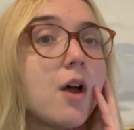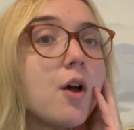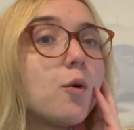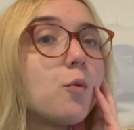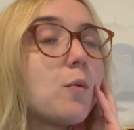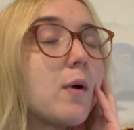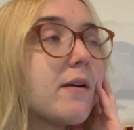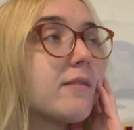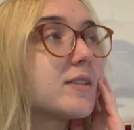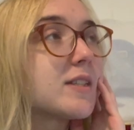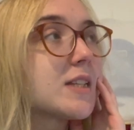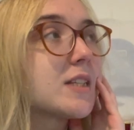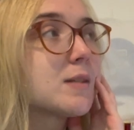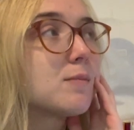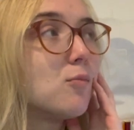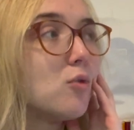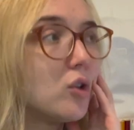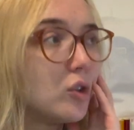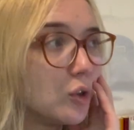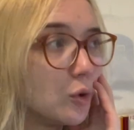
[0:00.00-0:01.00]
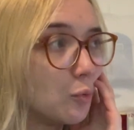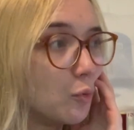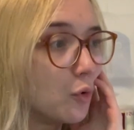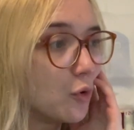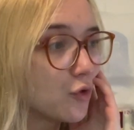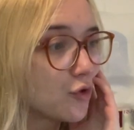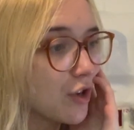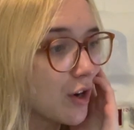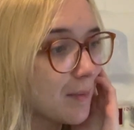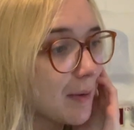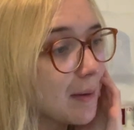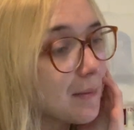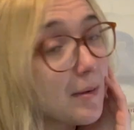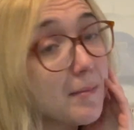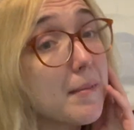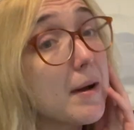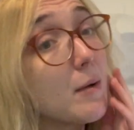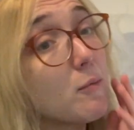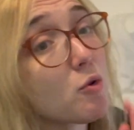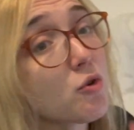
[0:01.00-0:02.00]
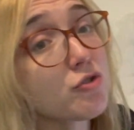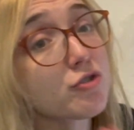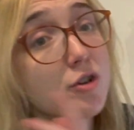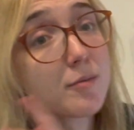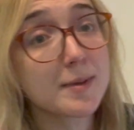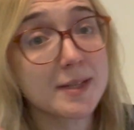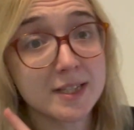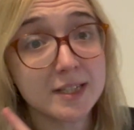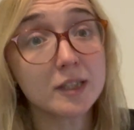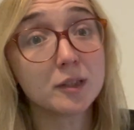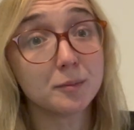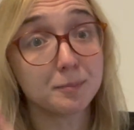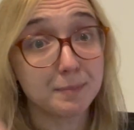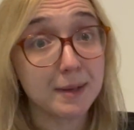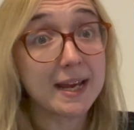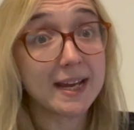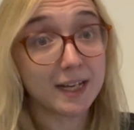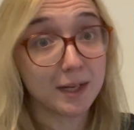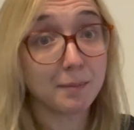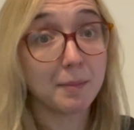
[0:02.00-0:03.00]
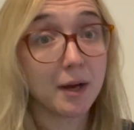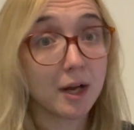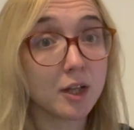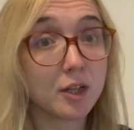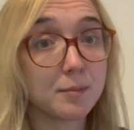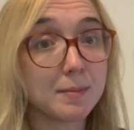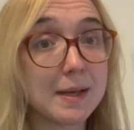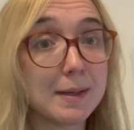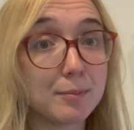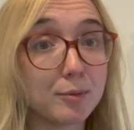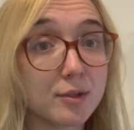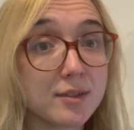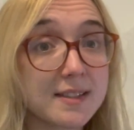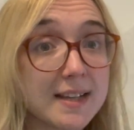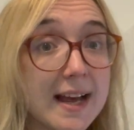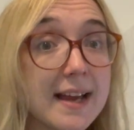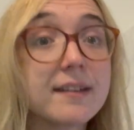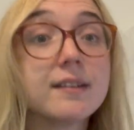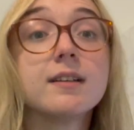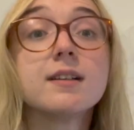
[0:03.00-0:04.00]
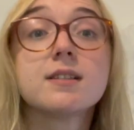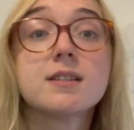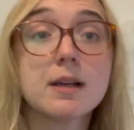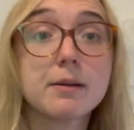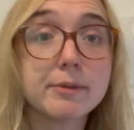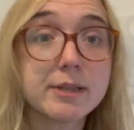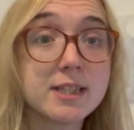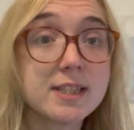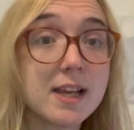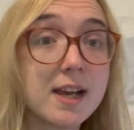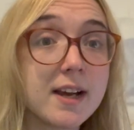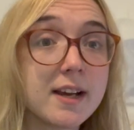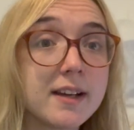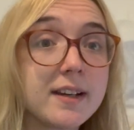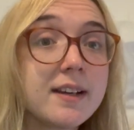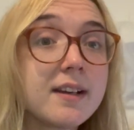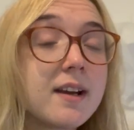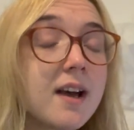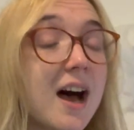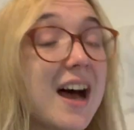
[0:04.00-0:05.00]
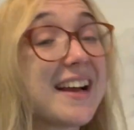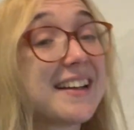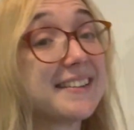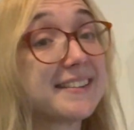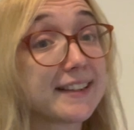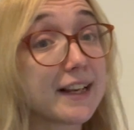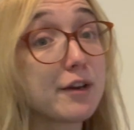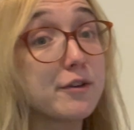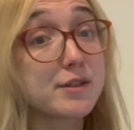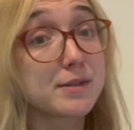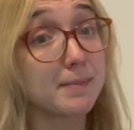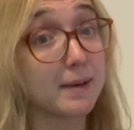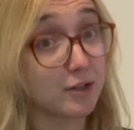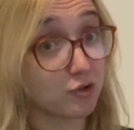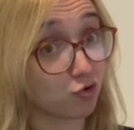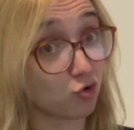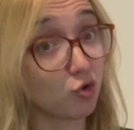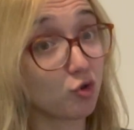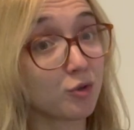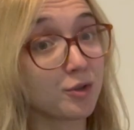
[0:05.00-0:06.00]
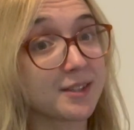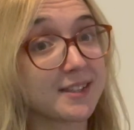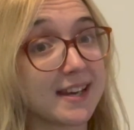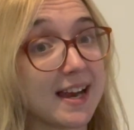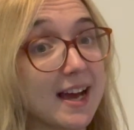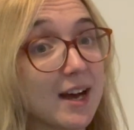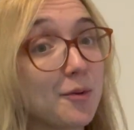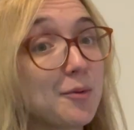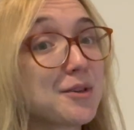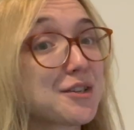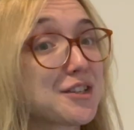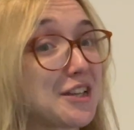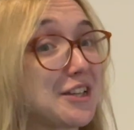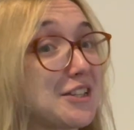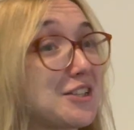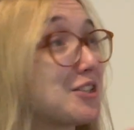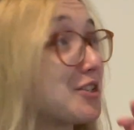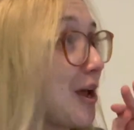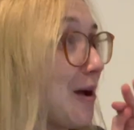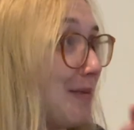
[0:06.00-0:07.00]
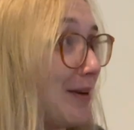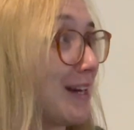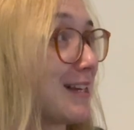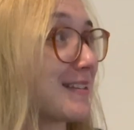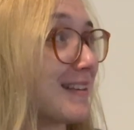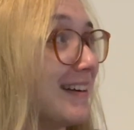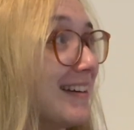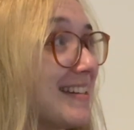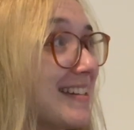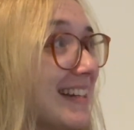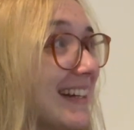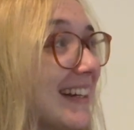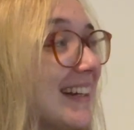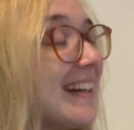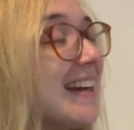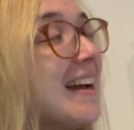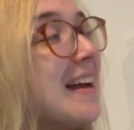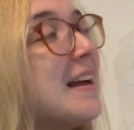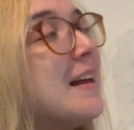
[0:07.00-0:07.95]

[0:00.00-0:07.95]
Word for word: Whereas a smaller wardrobe, I mean, my wardrobe is still big by other people's standards, I would say. I can close my drawers now, which is so exciting,